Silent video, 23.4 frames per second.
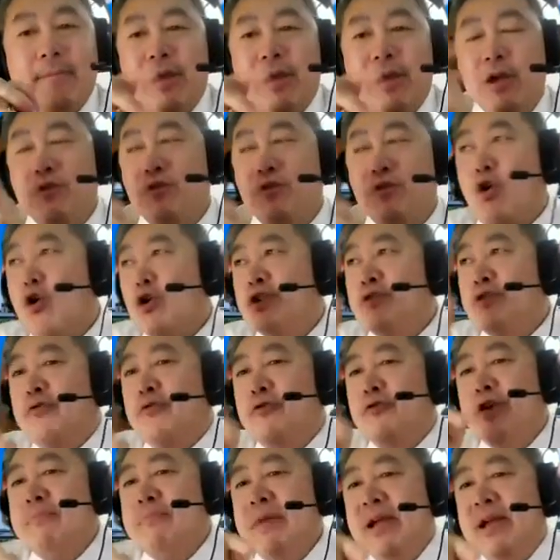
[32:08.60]
It cost
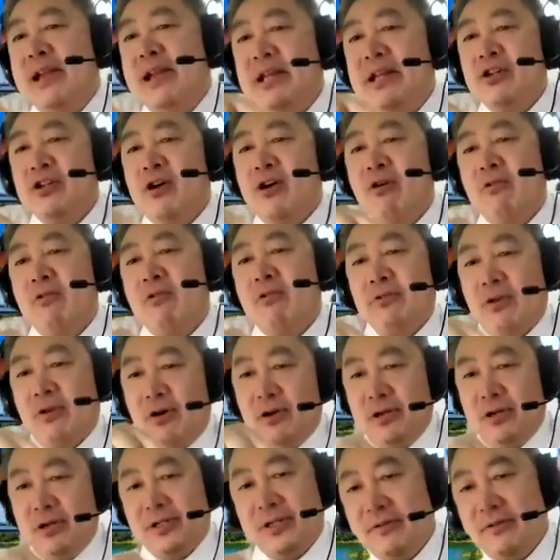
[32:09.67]
3 million Hong Kong
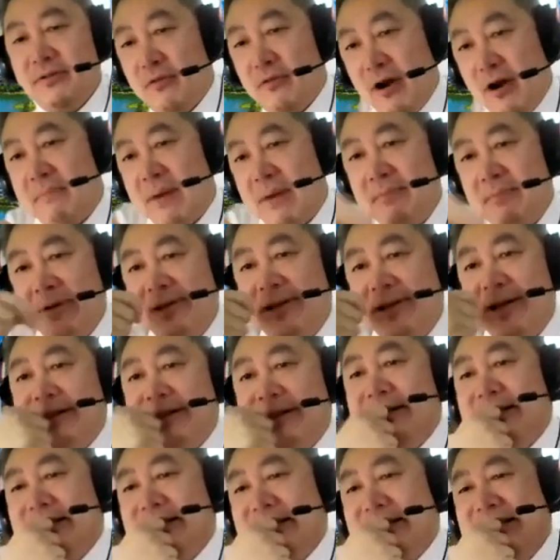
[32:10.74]
dollars for an apartment like
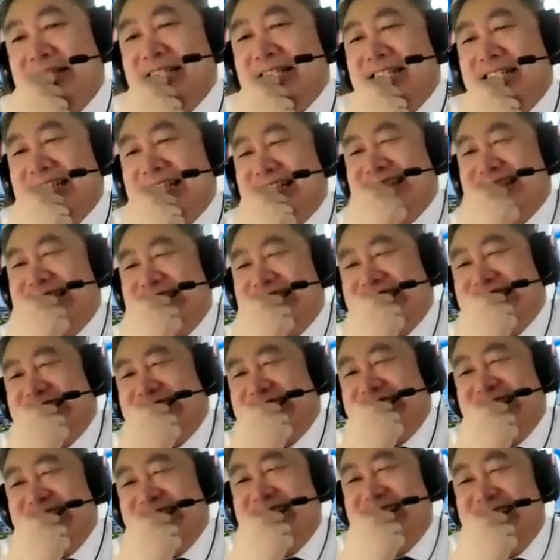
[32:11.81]
this.
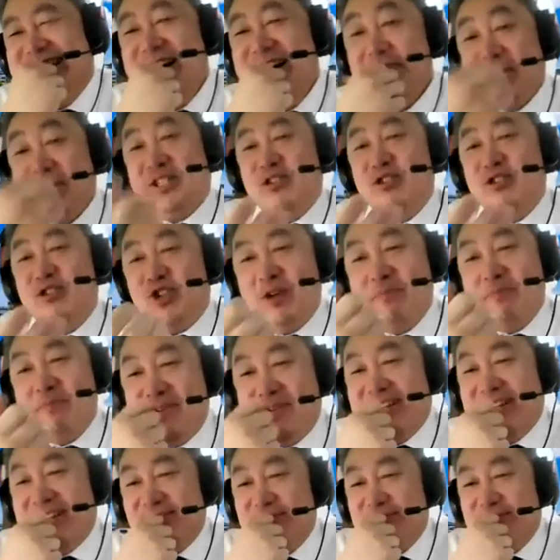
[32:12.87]
But still cheaper
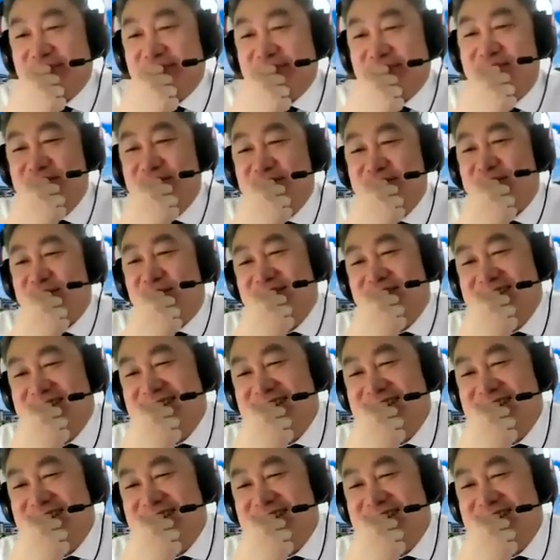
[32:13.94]
than those in Hong Kong.